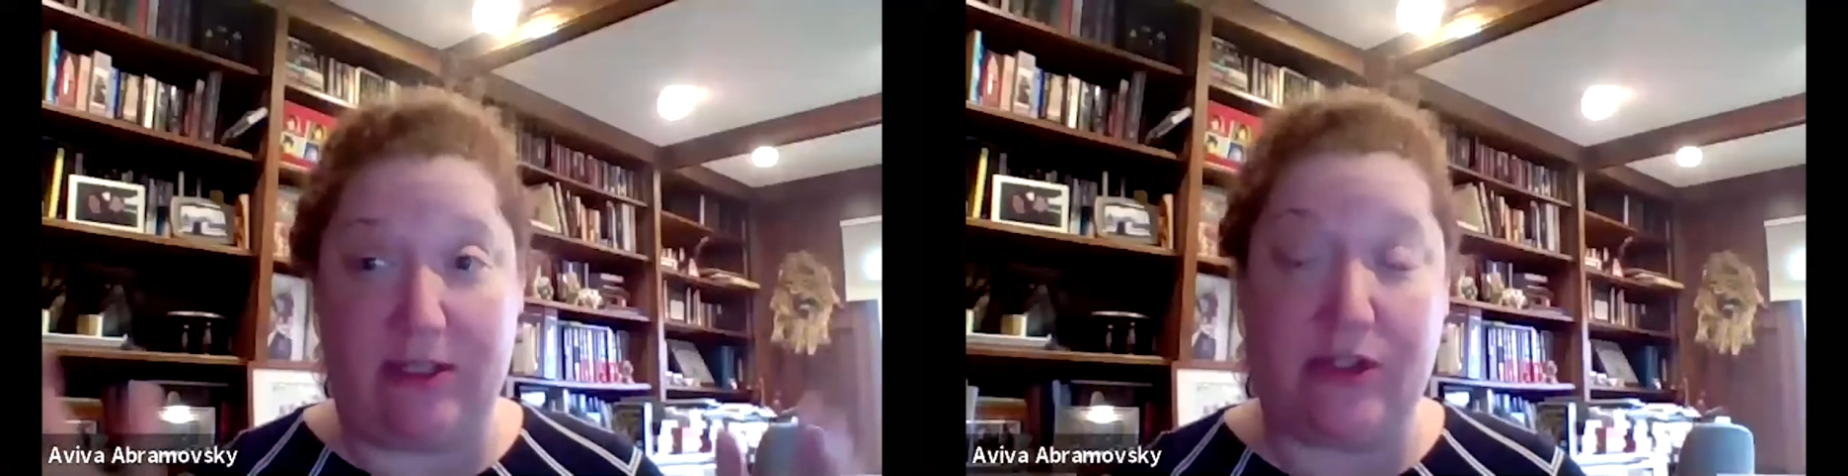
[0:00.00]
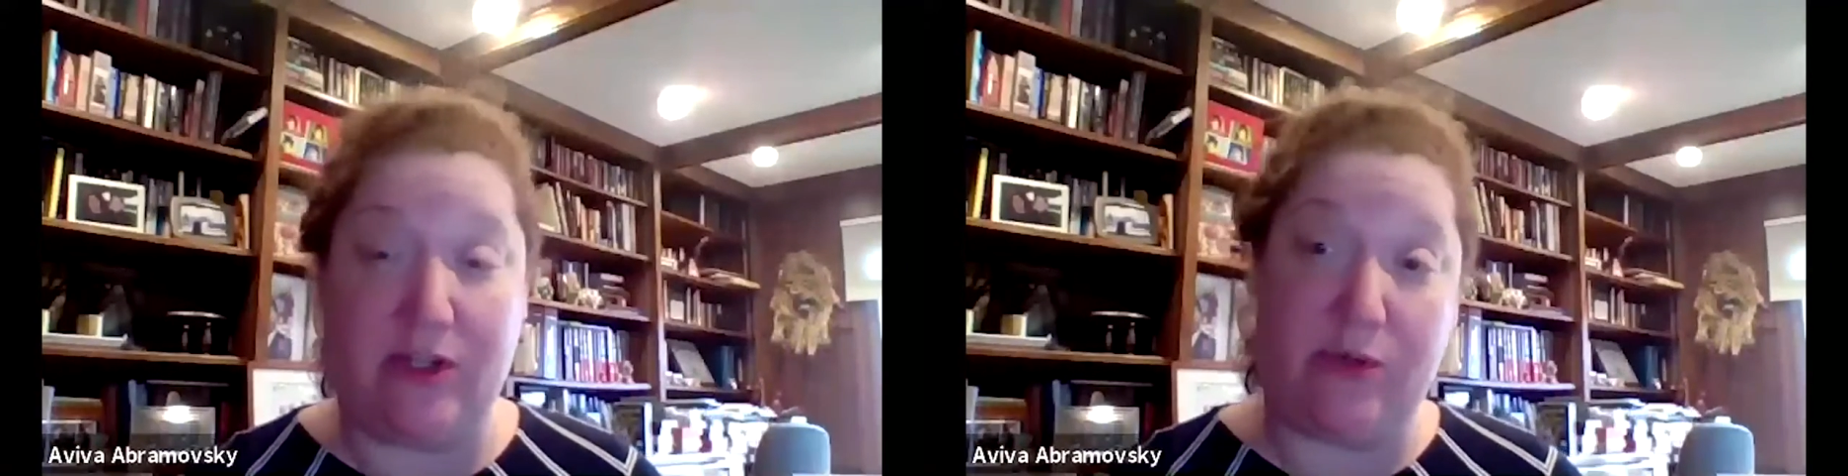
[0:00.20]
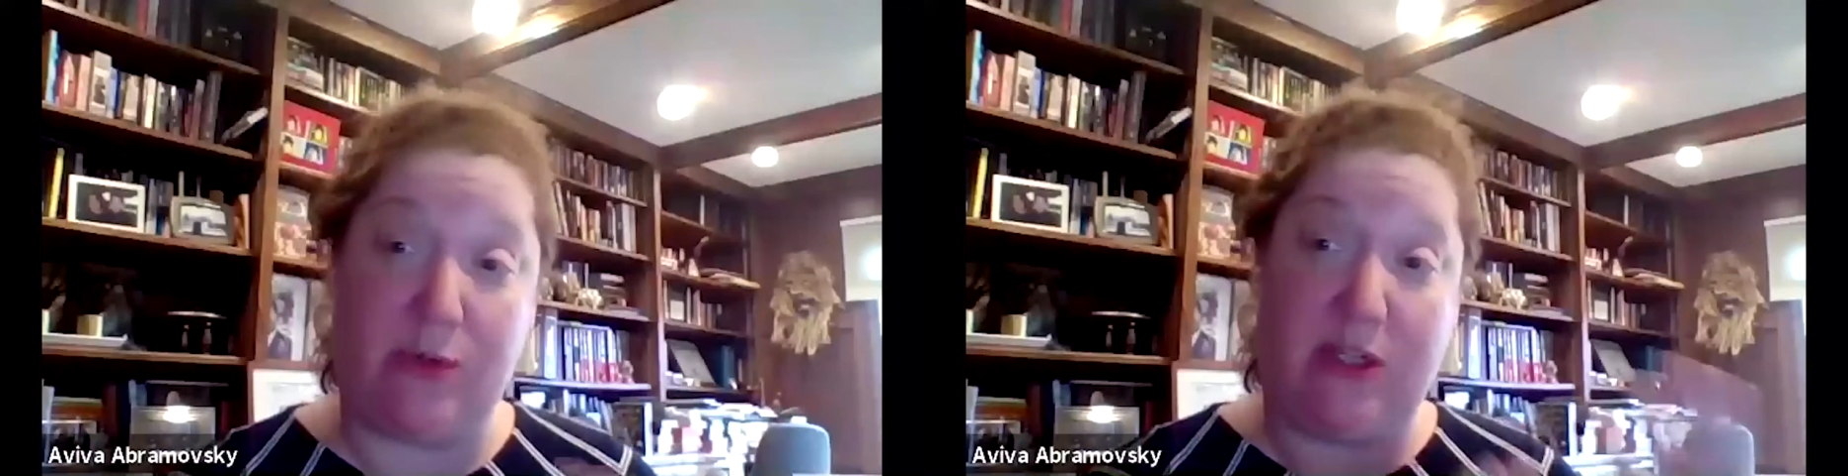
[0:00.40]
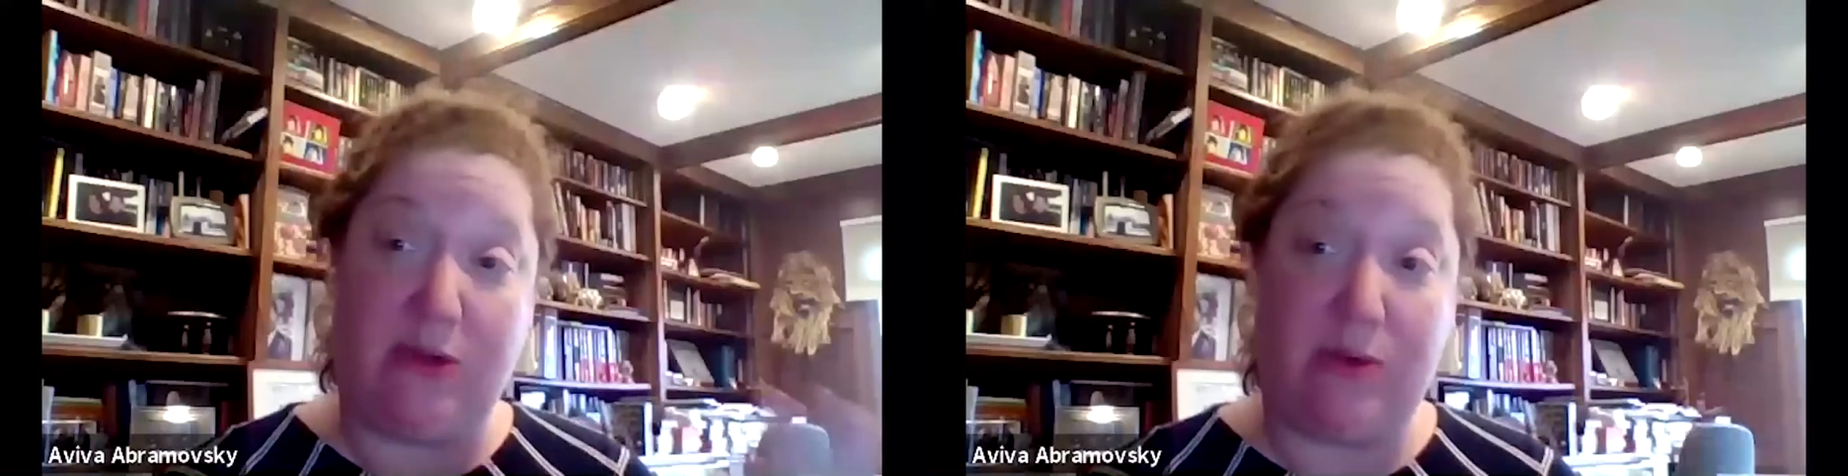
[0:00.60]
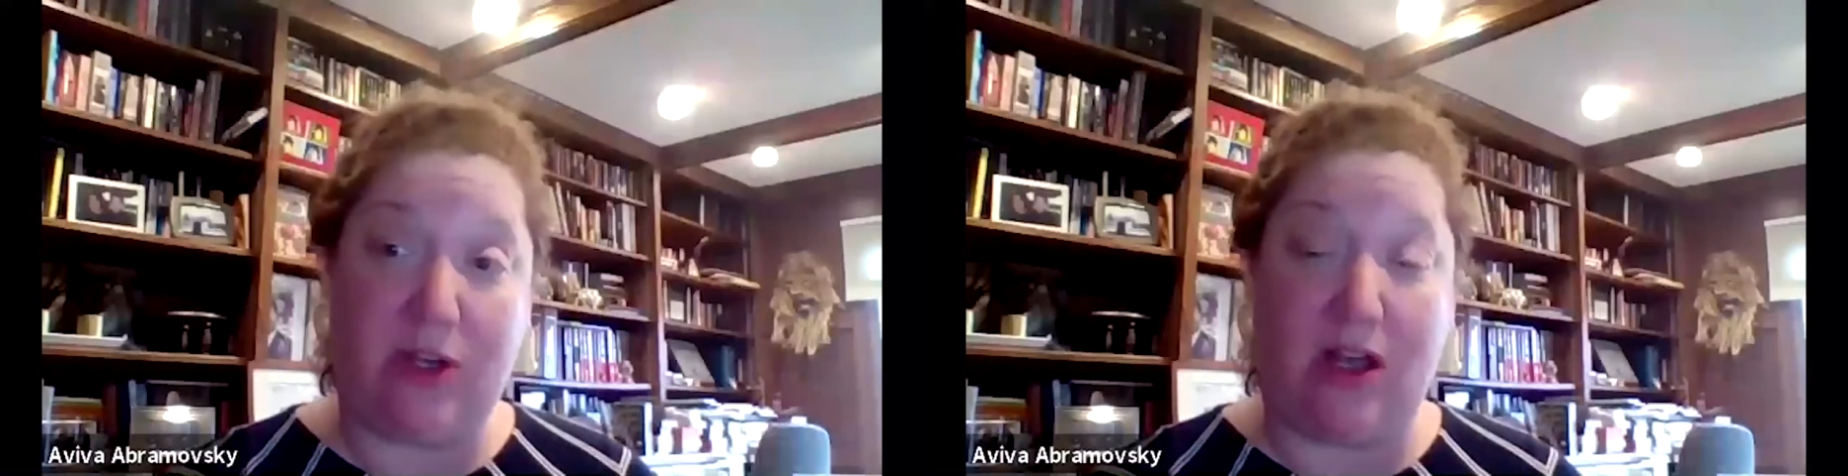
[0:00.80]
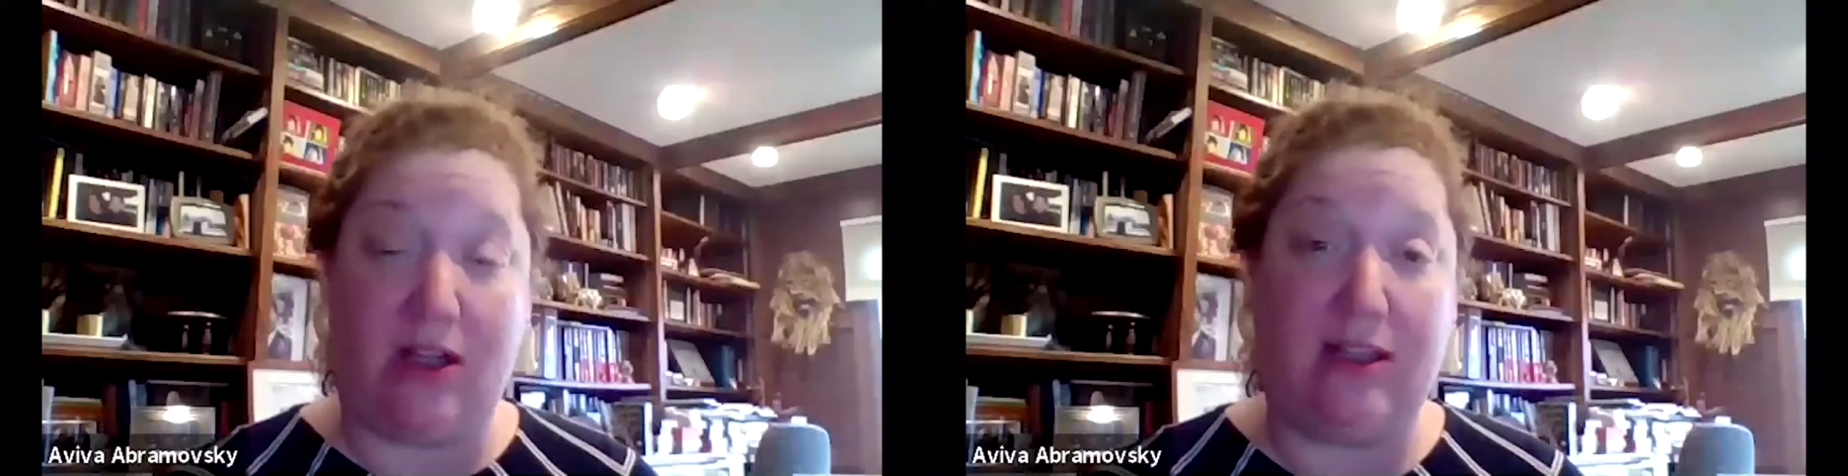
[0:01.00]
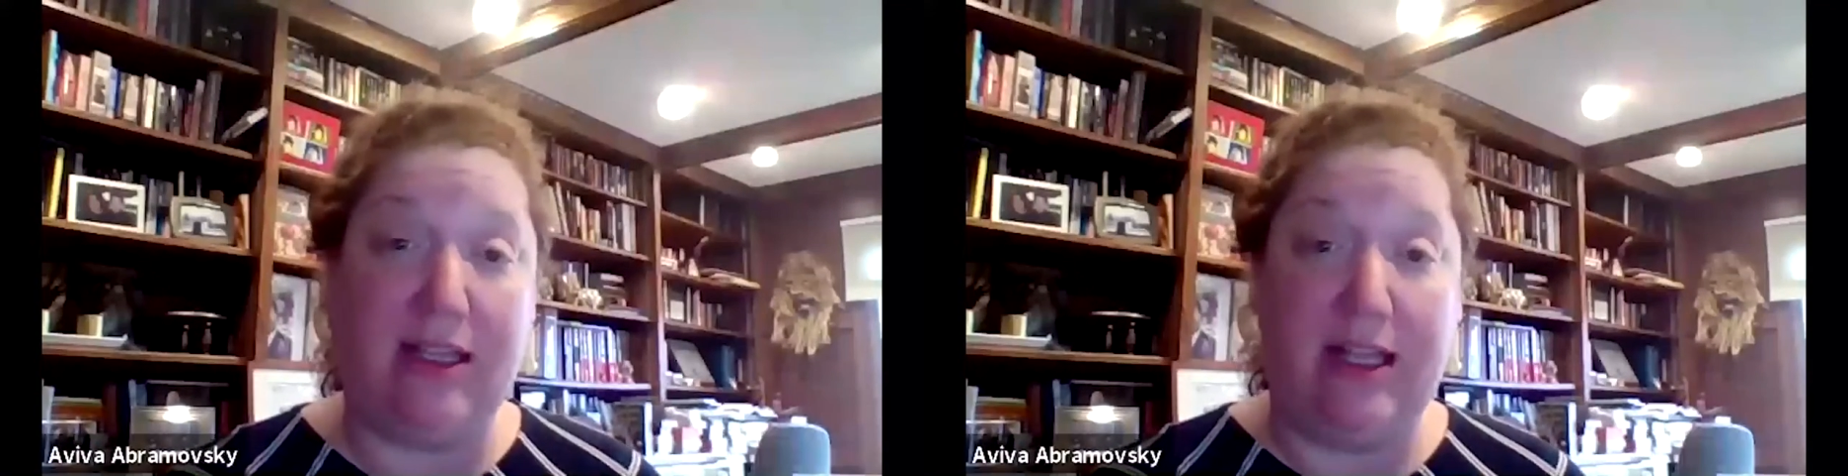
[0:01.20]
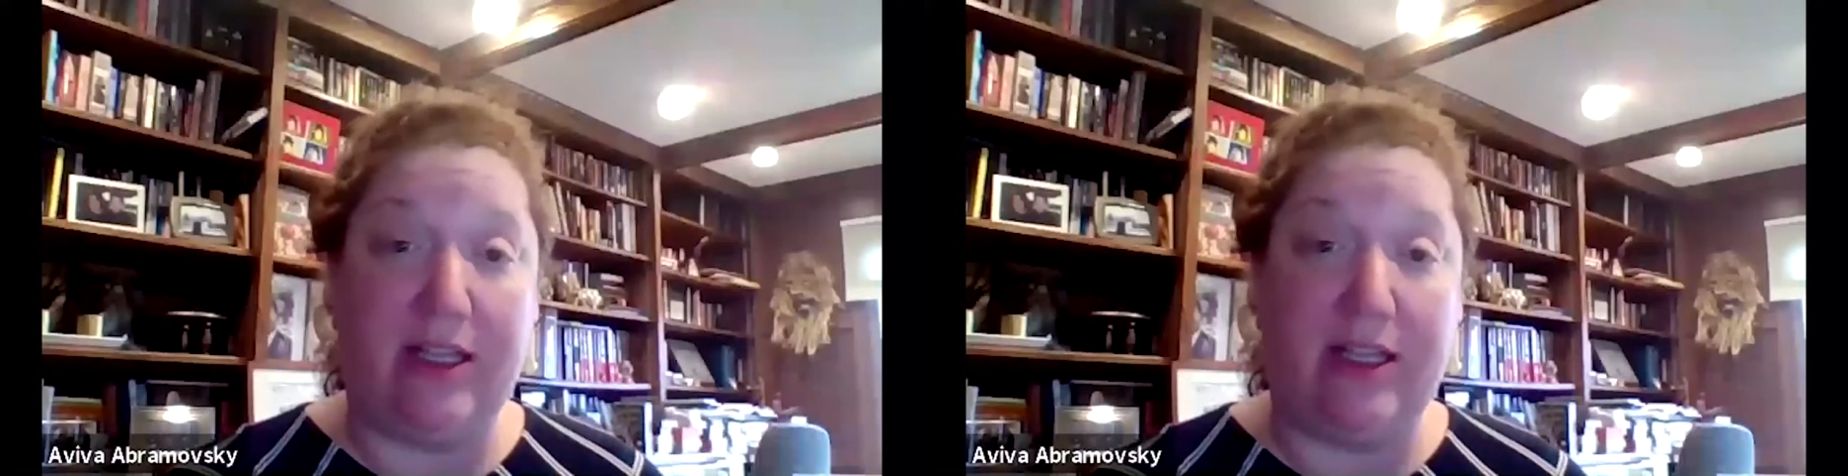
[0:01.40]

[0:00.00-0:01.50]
So there's what you would call